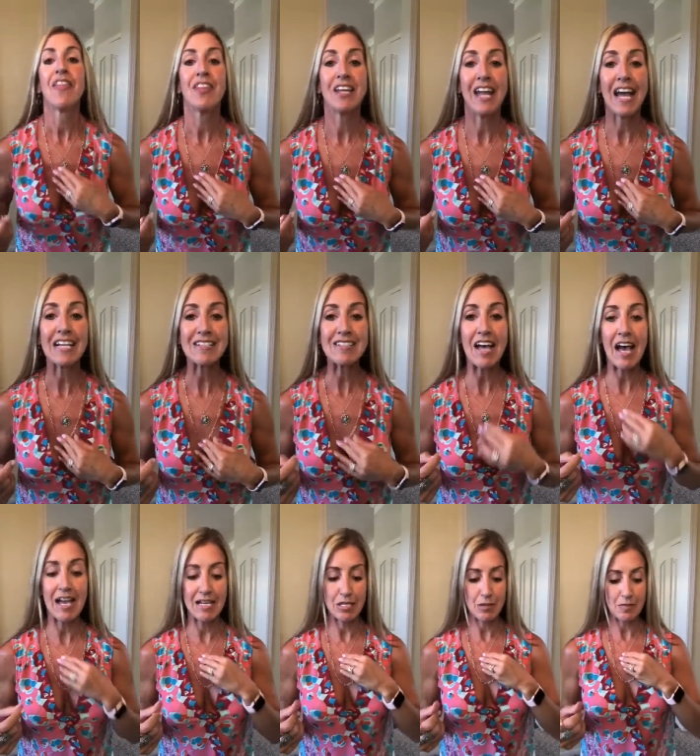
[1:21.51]
The next
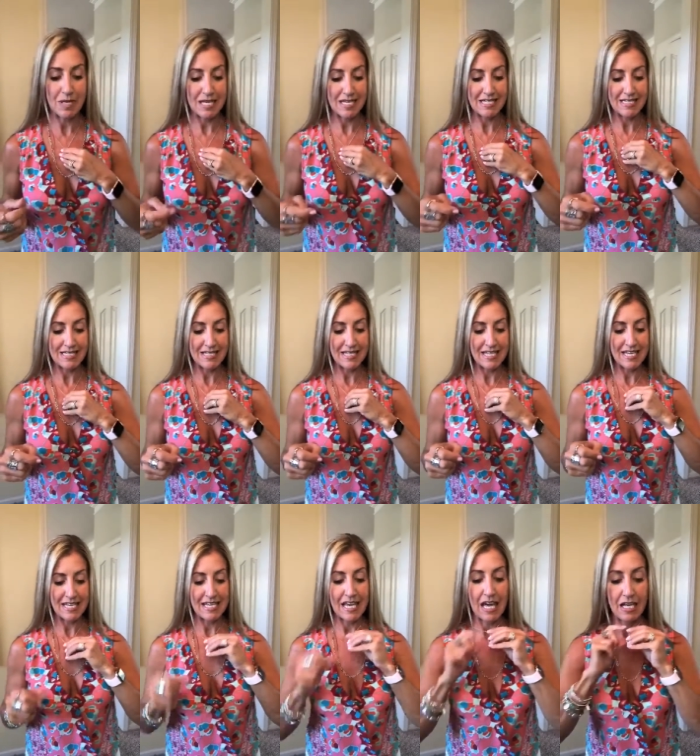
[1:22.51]
item is
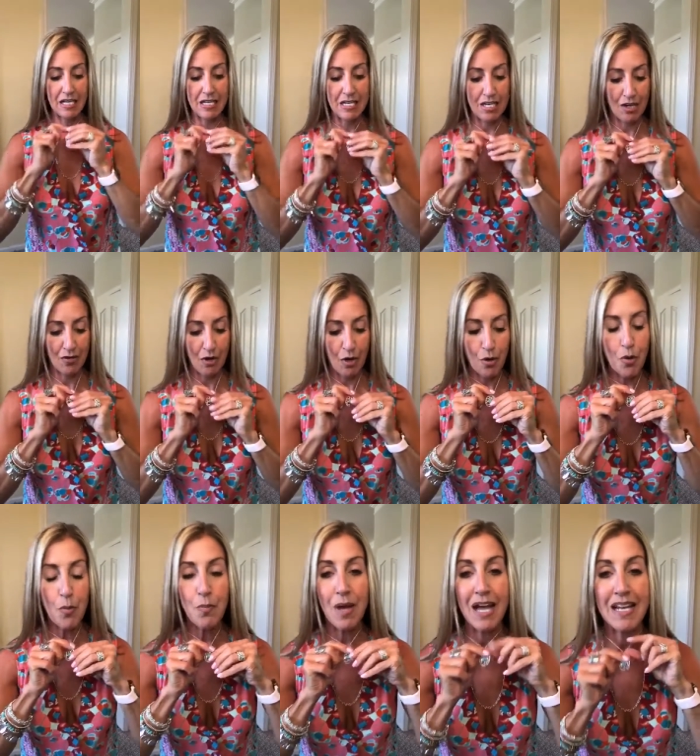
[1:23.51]
the
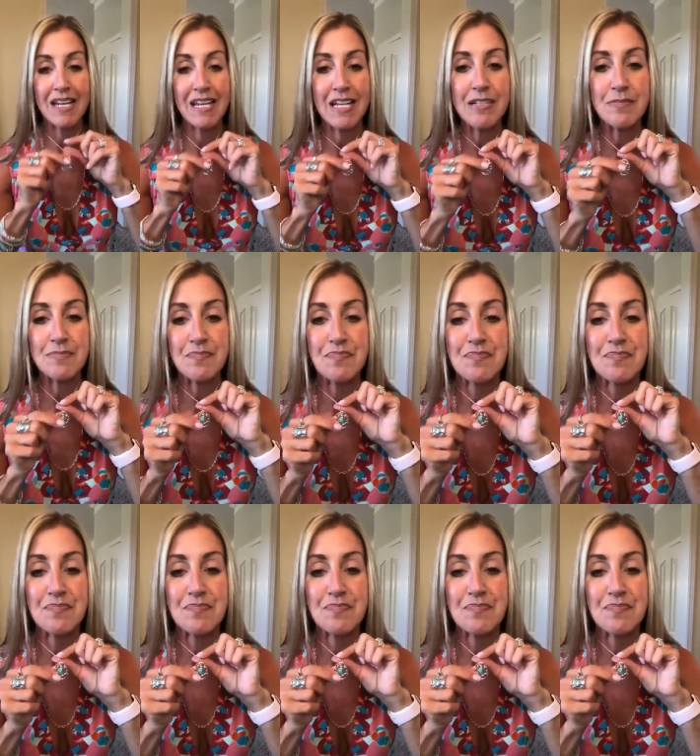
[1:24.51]
Nero pendant